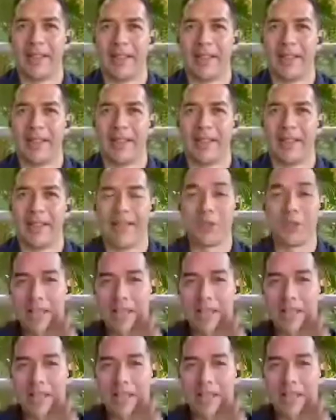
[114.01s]
a series
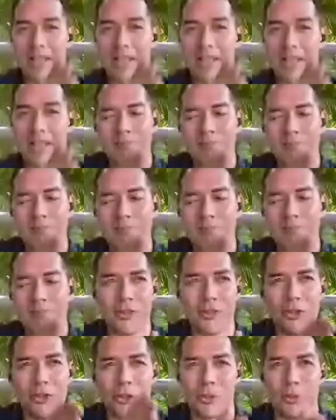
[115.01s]
of very
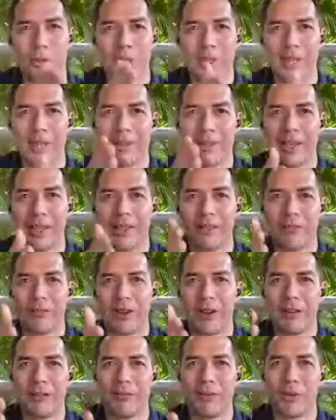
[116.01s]
unusual and
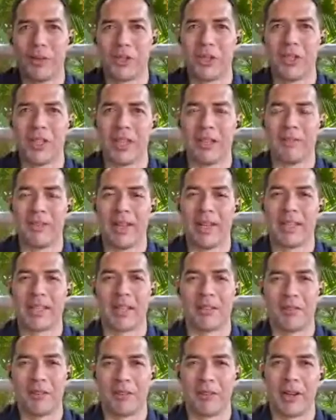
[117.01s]
very fortunate events.
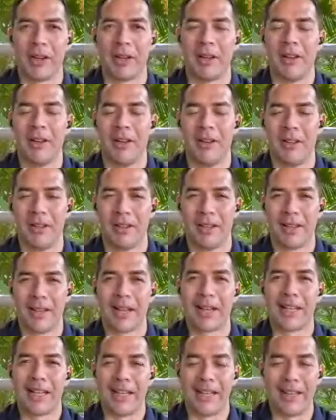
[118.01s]
I feel very
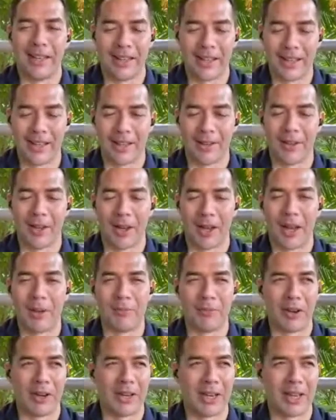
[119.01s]
lucky. I am
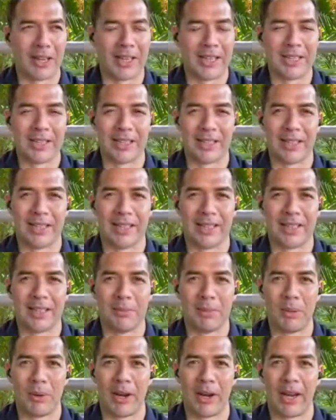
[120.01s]
very lucky to
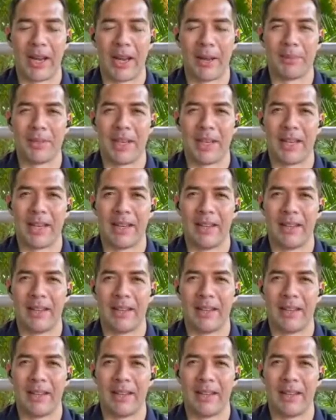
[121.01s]
be where I am today.